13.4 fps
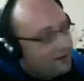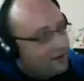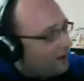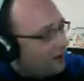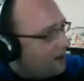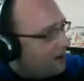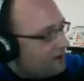I
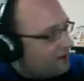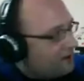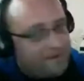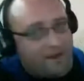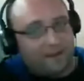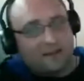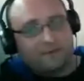can't
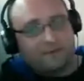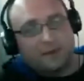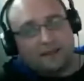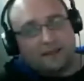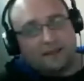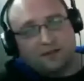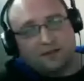defend this
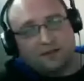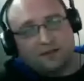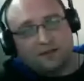piece of shit.